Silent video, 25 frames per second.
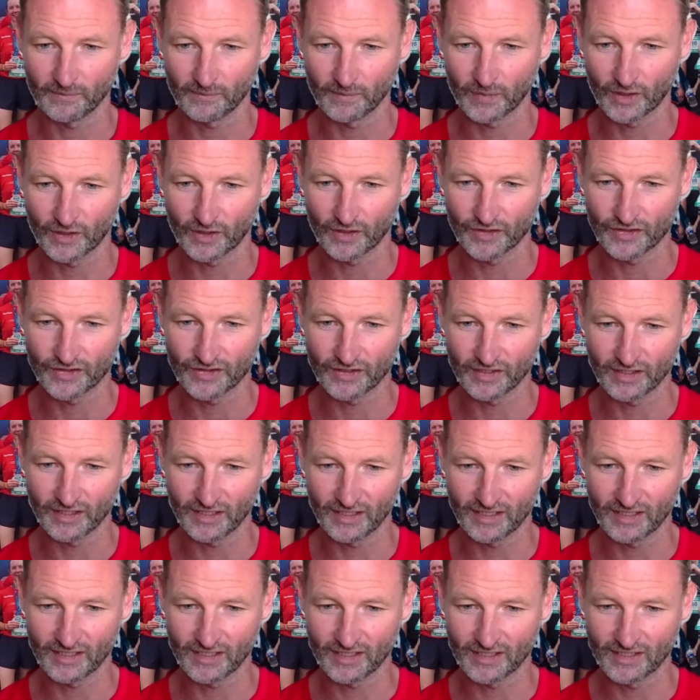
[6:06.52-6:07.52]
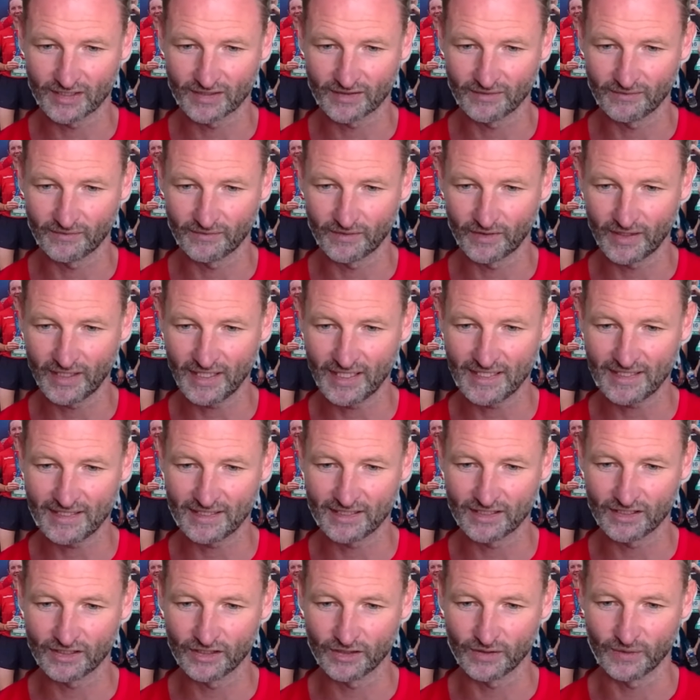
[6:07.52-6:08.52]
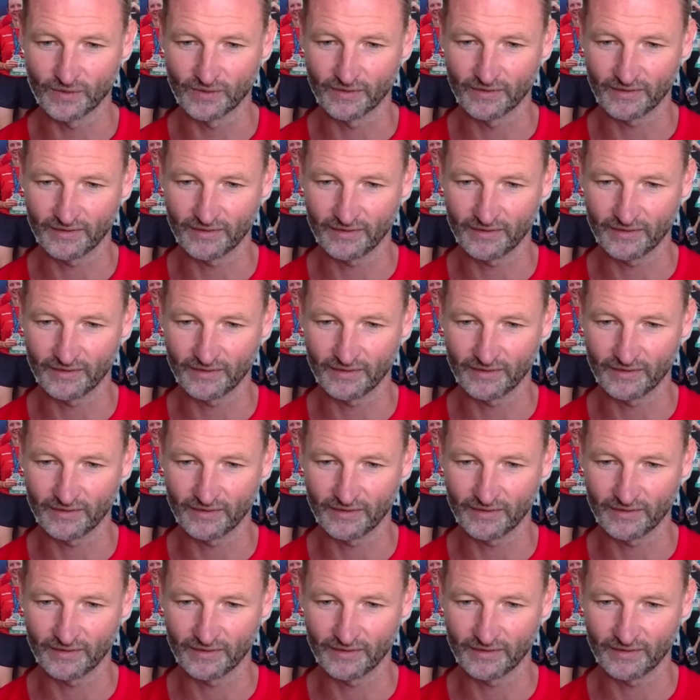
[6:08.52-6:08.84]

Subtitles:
because it is very easy to do.